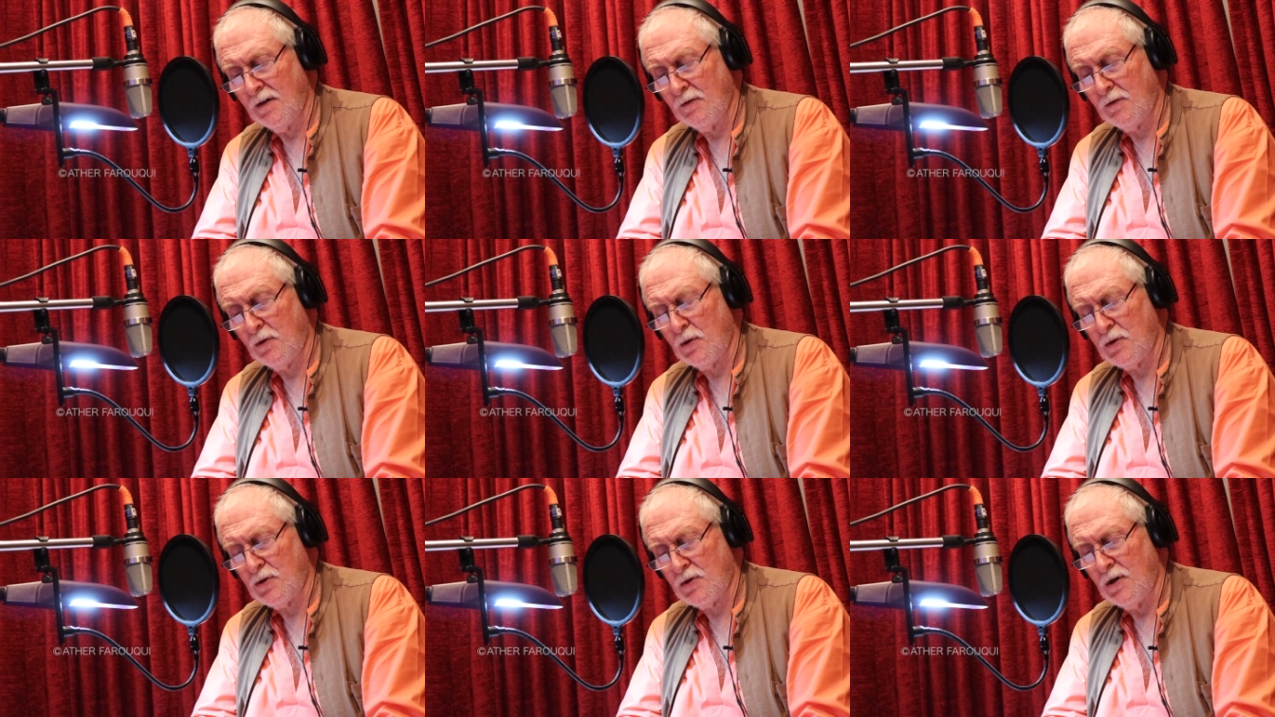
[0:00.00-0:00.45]

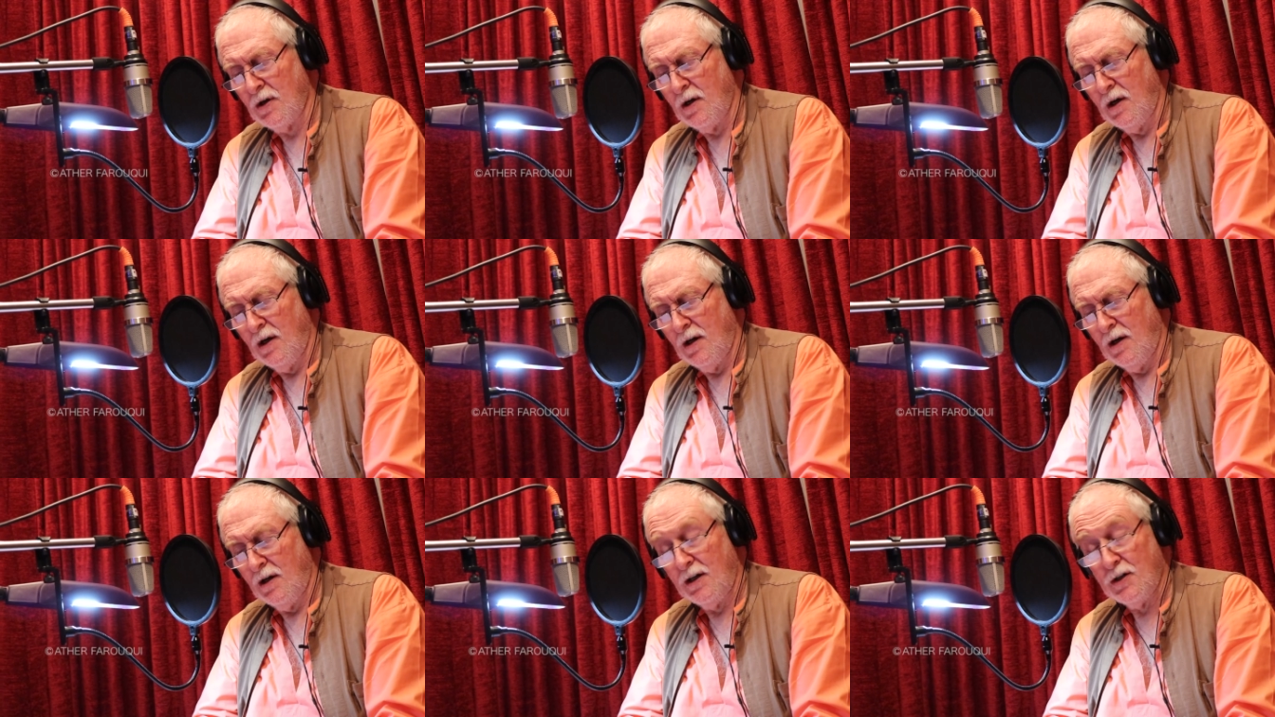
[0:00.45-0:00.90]
Of course,
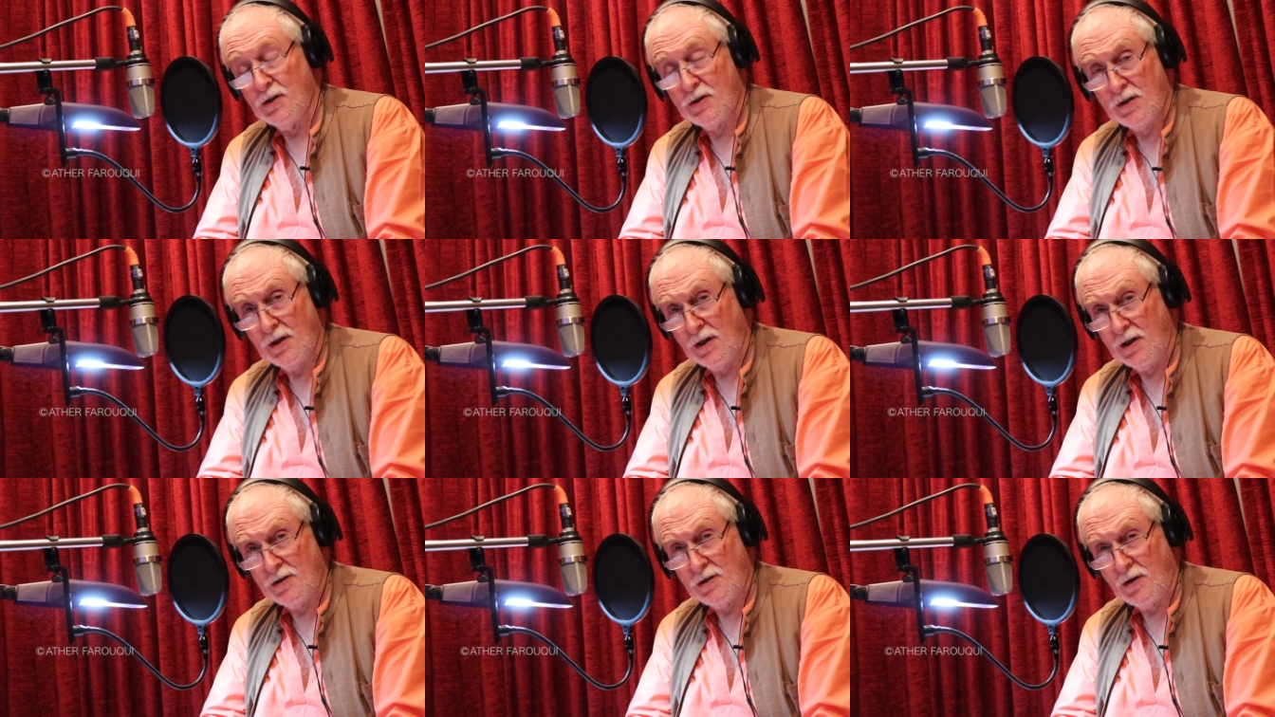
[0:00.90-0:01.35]
he
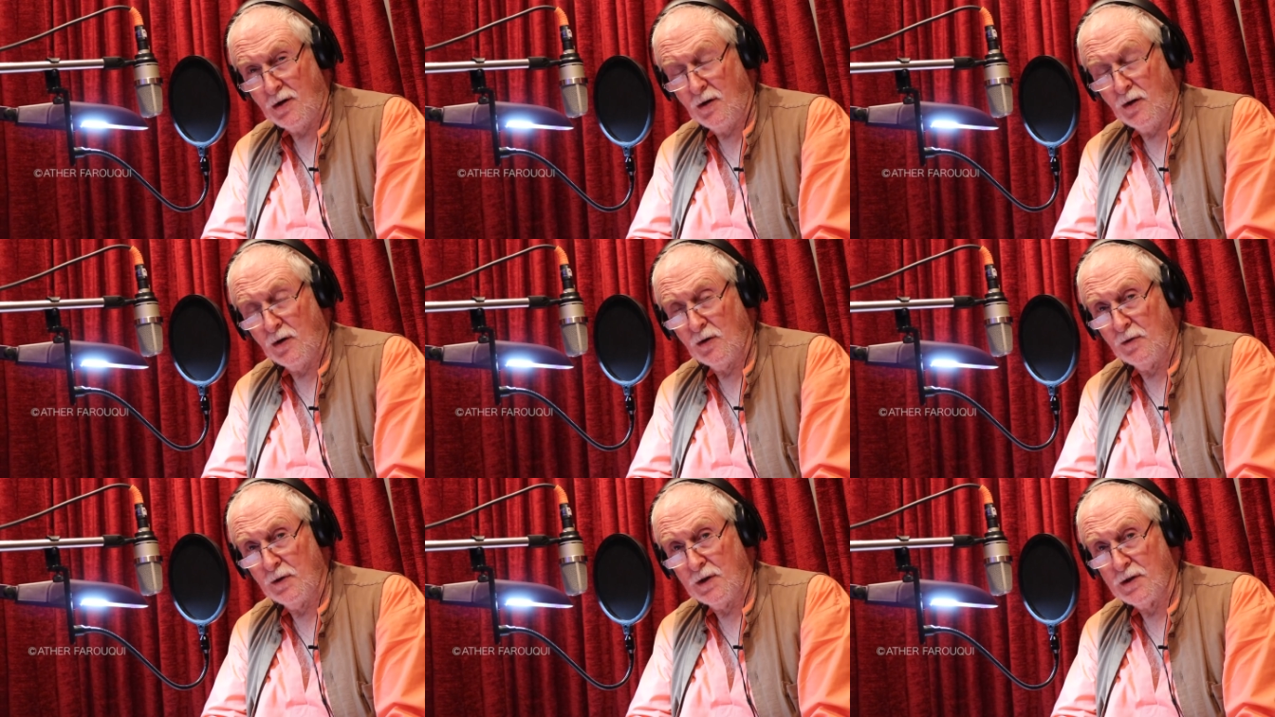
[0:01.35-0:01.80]
still has a
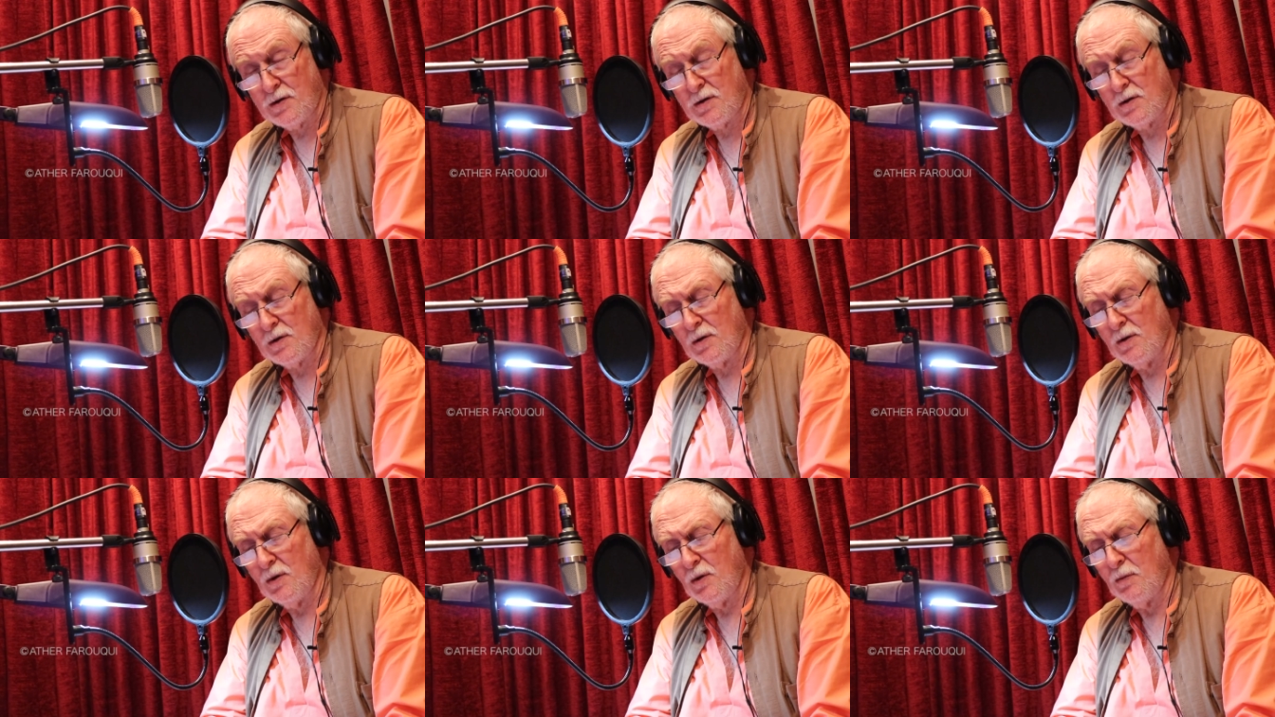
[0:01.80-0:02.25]
long ways
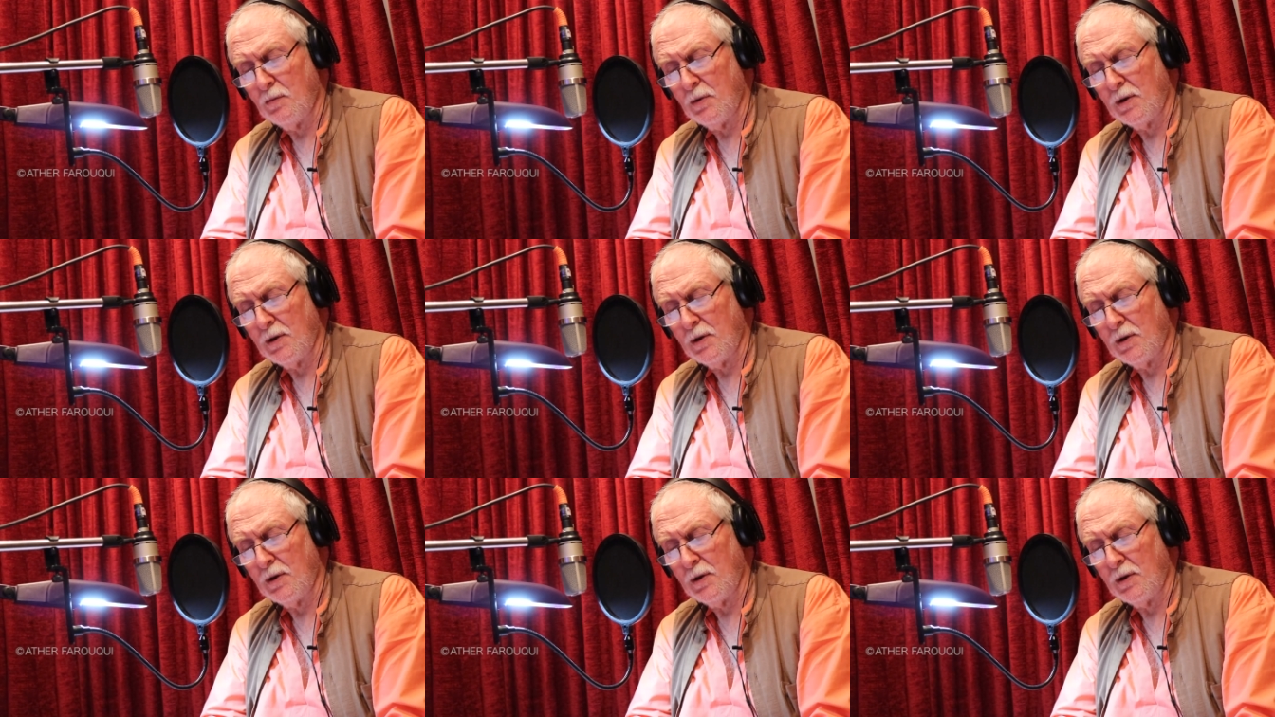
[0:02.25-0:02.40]
to go,